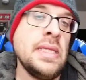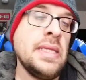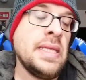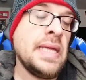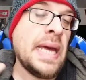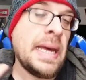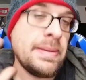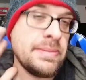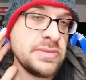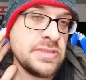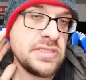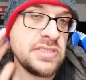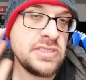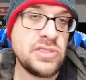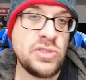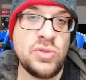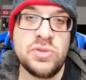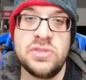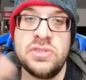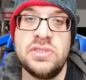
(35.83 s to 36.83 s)
I'm just
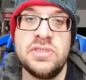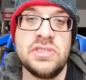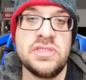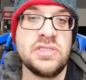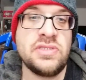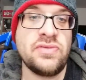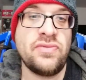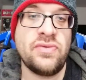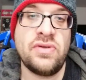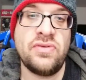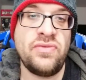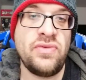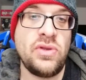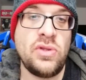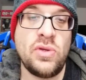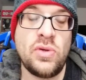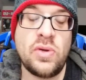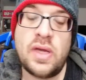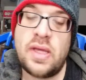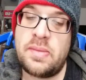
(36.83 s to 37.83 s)
using this for the
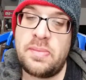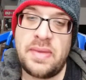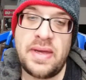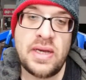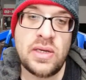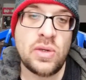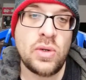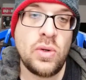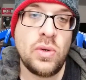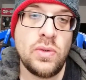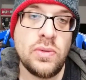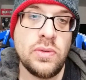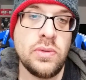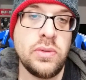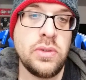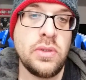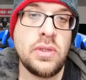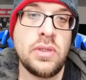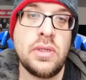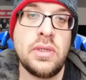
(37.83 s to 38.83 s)
video. I'm not
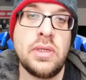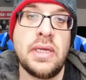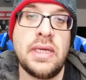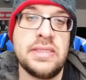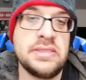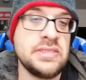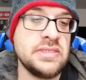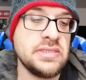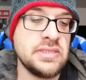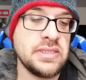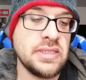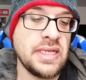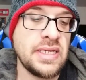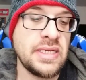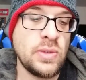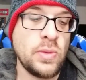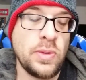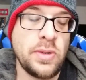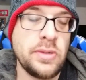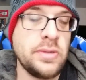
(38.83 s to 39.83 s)
cold. I just
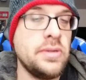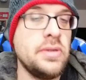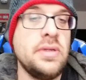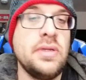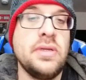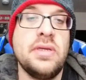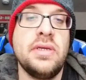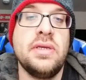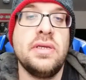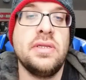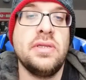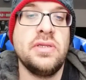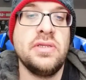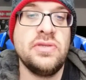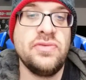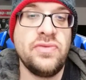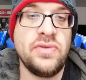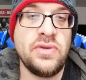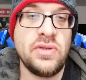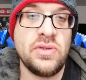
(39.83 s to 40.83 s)
like wearing it in these
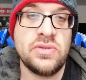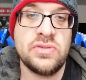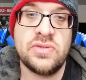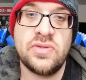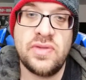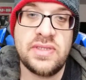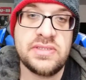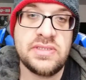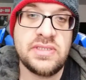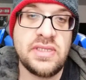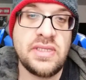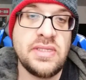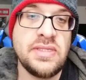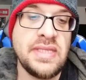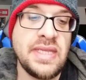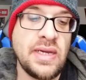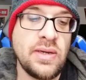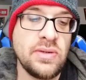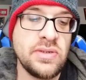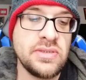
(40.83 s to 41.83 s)
videos. That's it.
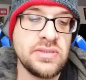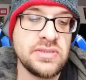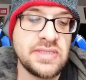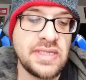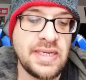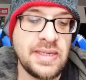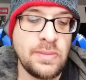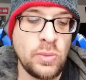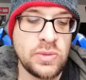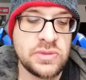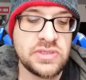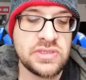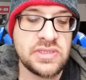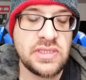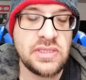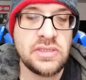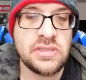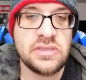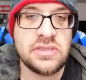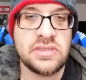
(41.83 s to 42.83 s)
Now it is time, once
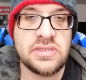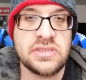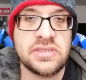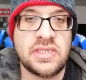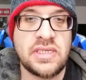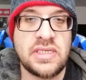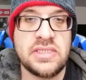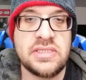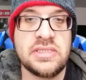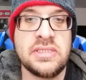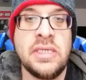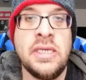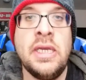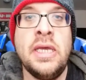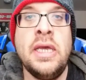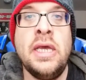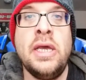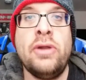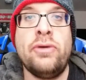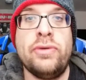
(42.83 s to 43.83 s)
again, to discuss
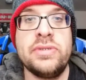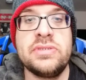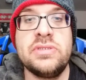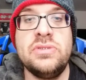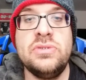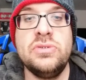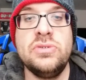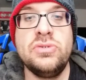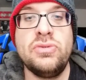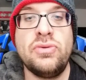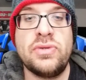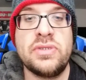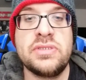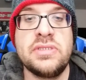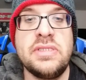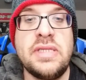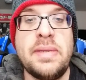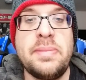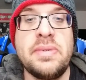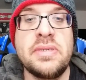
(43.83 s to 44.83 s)
wrestling news, wrestling
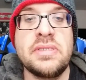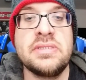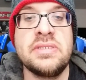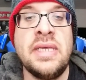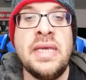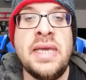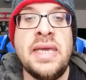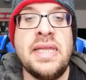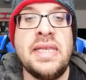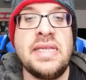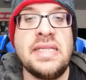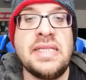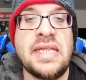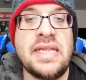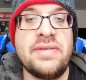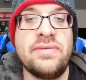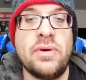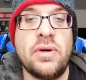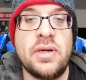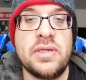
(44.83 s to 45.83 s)
topics, and a lot
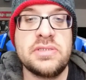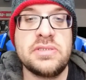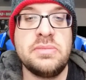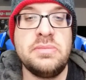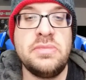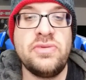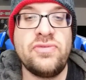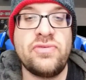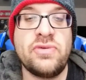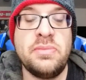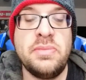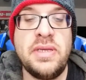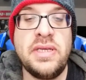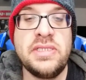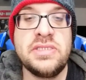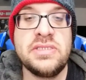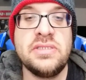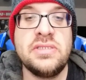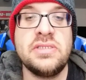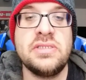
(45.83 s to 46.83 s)
of awesome
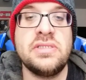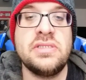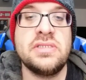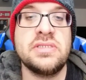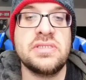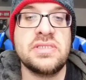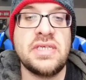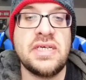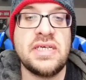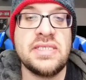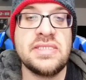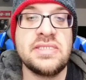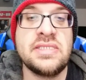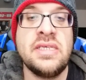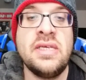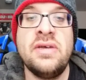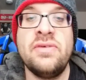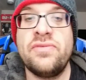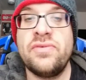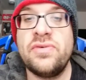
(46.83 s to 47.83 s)
information to discuss
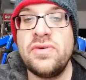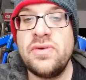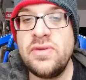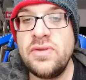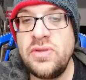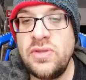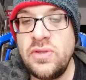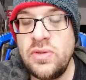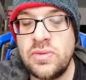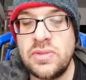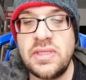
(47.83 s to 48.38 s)
for you.